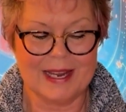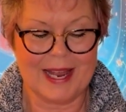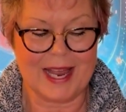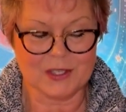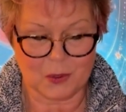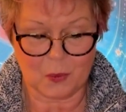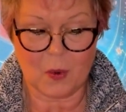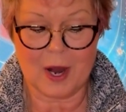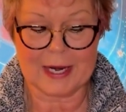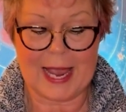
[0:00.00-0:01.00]
and to
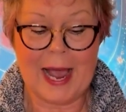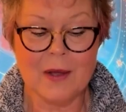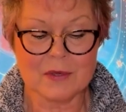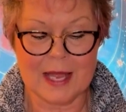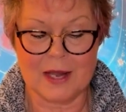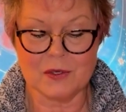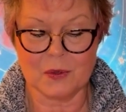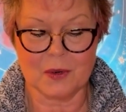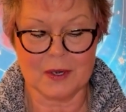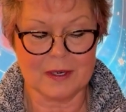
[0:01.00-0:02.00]
walk out that
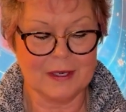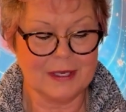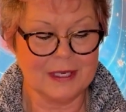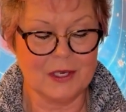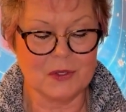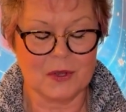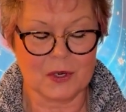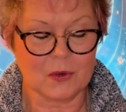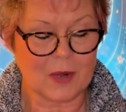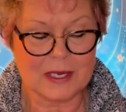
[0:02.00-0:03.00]
door into the
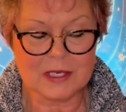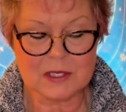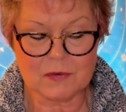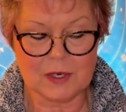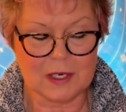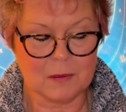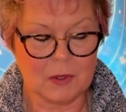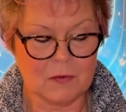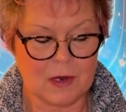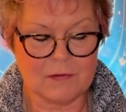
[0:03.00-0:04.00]
greatest freedom
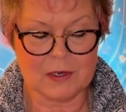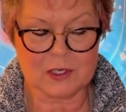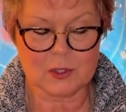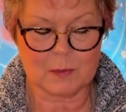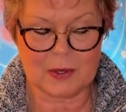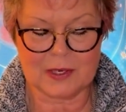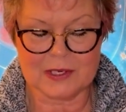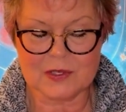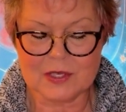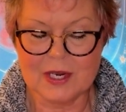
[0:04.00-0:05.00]
you've ever
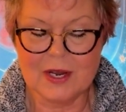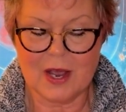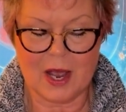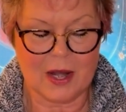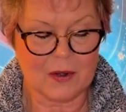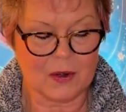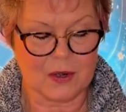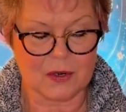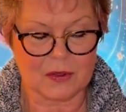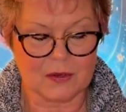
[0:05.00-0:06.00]
experienced on
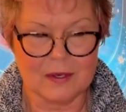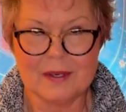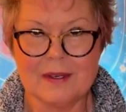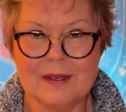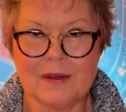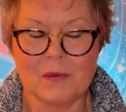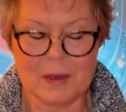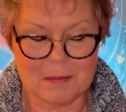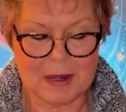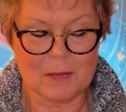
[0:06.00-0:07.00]
earth,
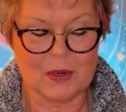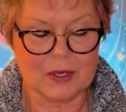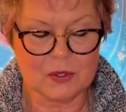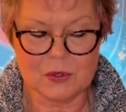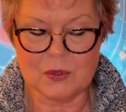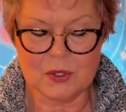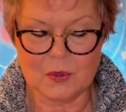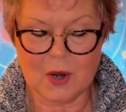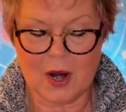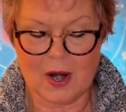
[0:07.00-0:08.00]
remembering who
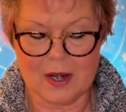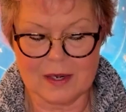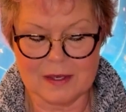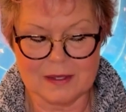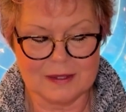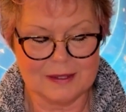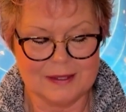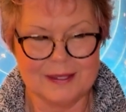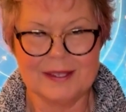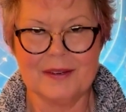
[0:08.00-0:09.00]
you are,
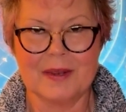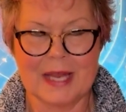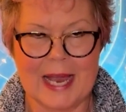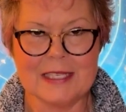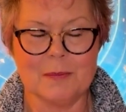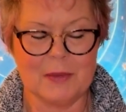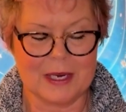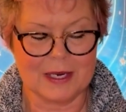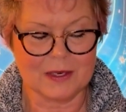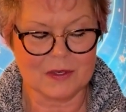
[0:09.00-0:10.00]
your light
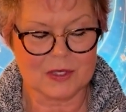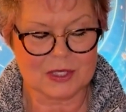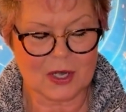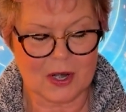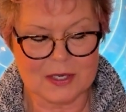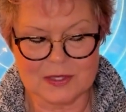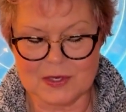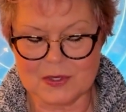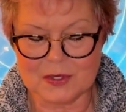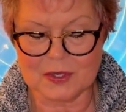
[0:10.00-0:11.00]
being, star
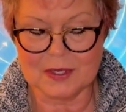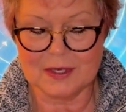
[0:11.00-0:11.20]
sister.